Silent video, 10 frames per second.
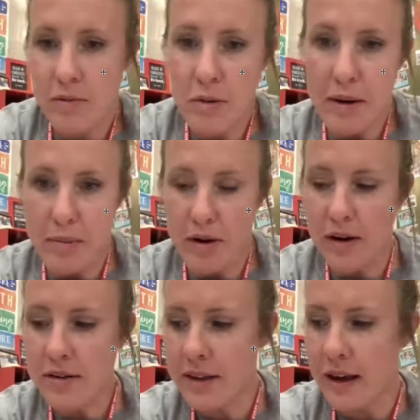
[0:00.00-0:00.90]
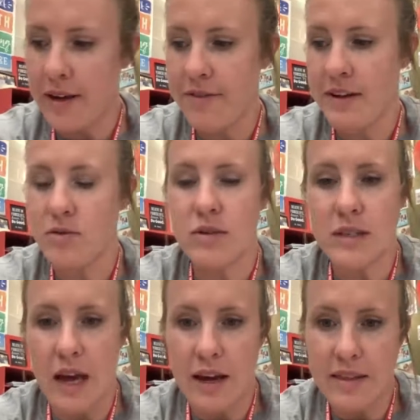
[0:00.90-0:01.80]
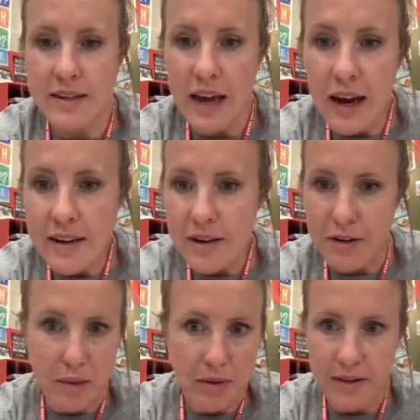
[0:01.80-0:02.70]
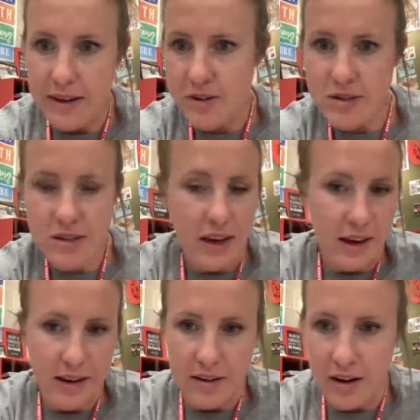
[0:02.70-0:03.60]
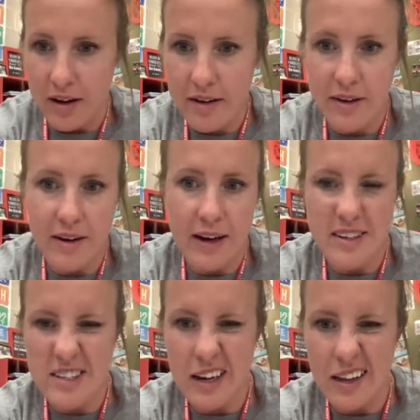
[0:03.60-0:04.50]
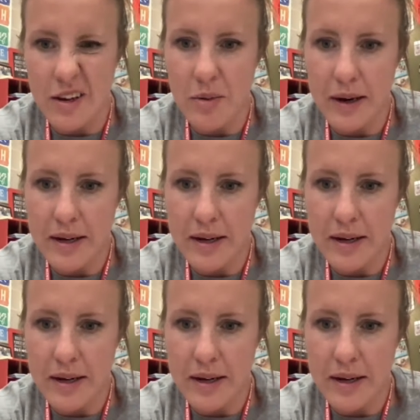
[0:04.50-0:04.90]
remember the conflict was that the dad and the grandpa, they just can't get along and they're kind of stuck in their